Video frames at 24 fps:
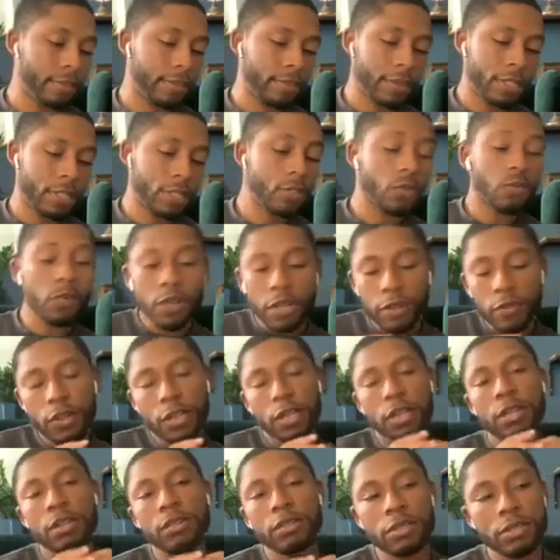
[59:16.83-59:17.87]
So really, really
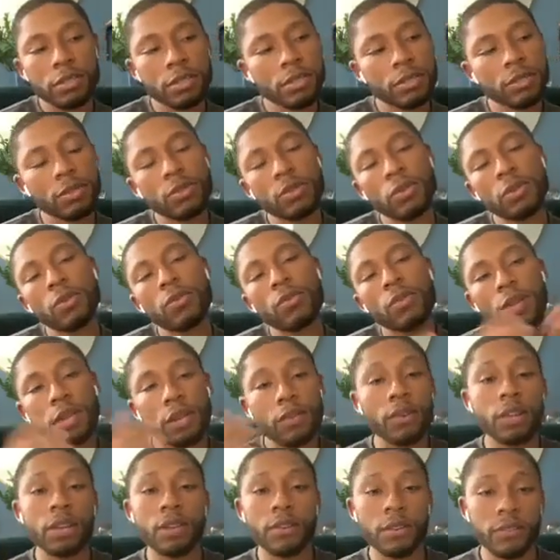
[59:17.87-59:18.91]
close or really,
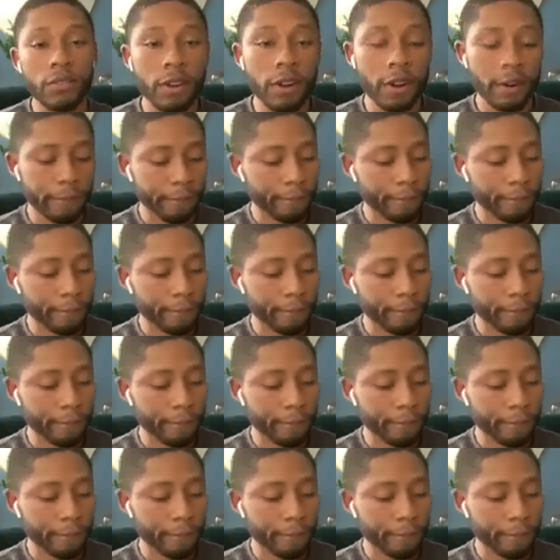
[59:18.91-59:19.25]
really, really far.